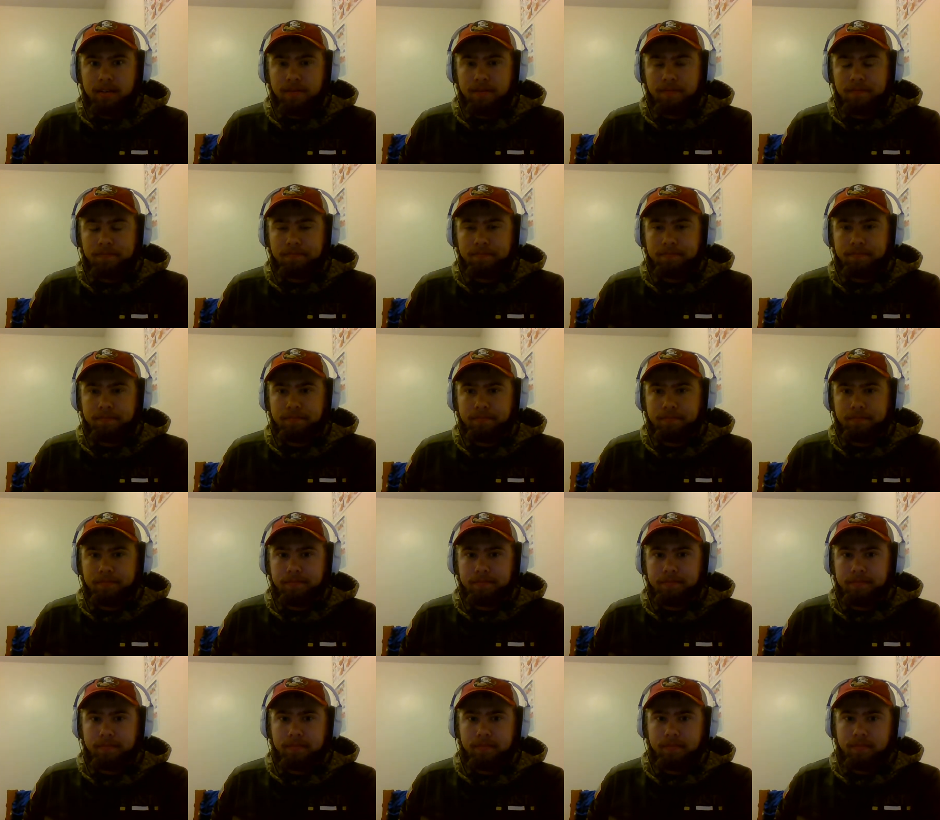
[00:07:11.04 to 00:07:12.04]

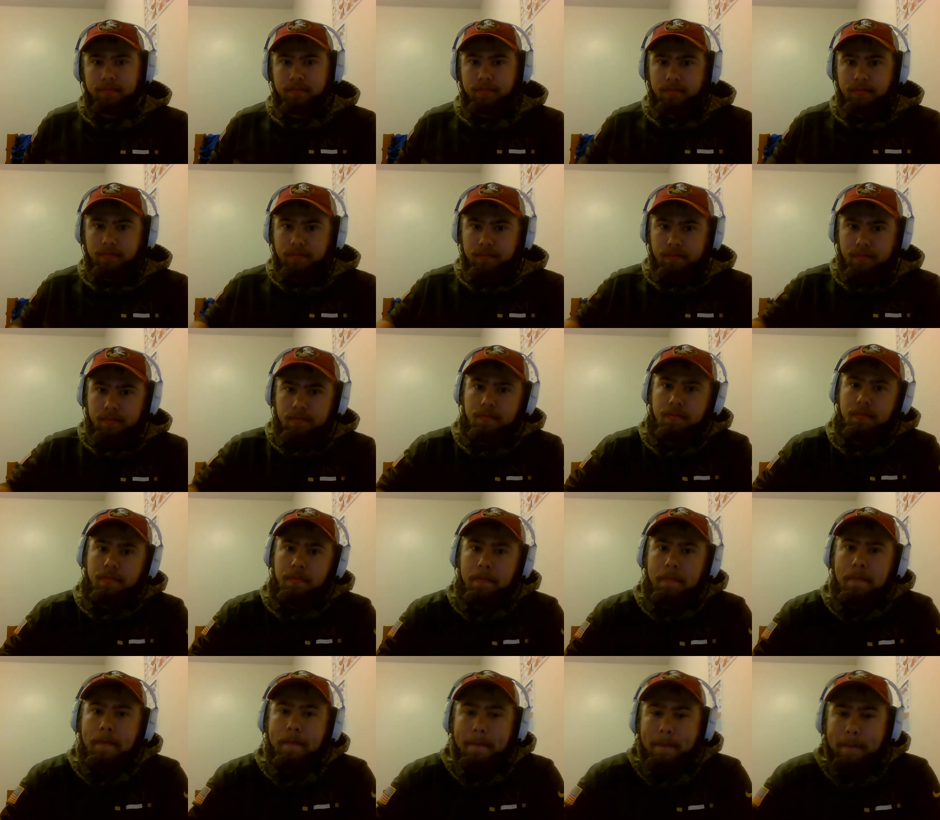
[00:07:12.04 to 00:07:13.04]

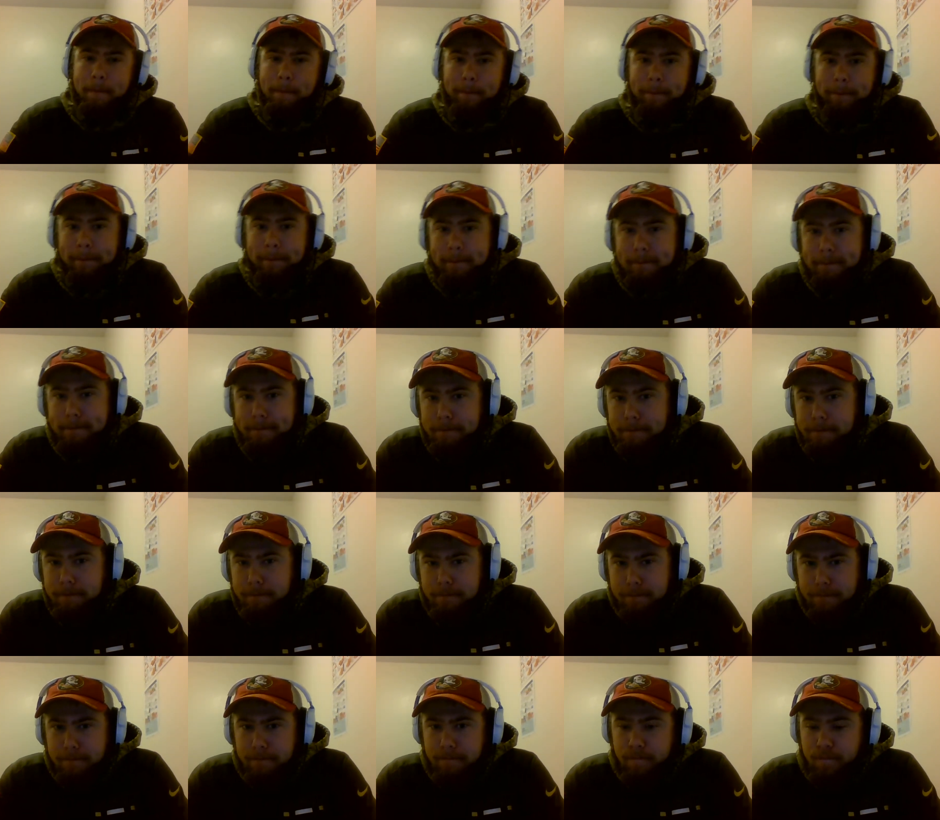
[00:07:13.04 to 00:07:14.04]

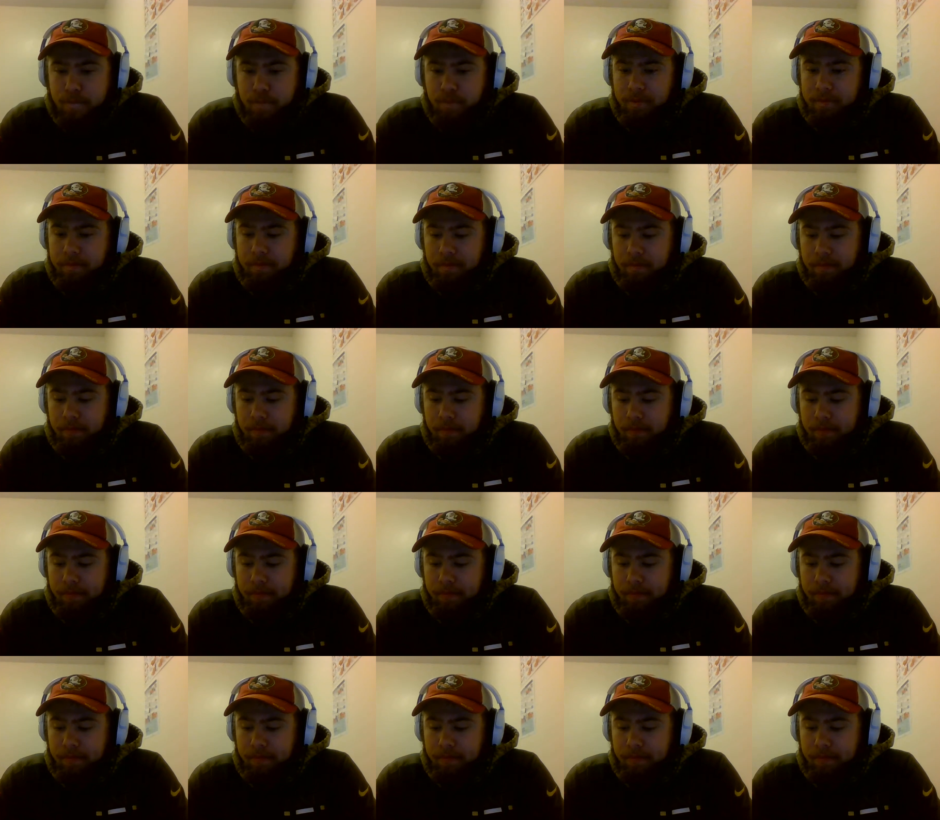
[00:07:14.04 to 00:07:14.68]
(no one is talking)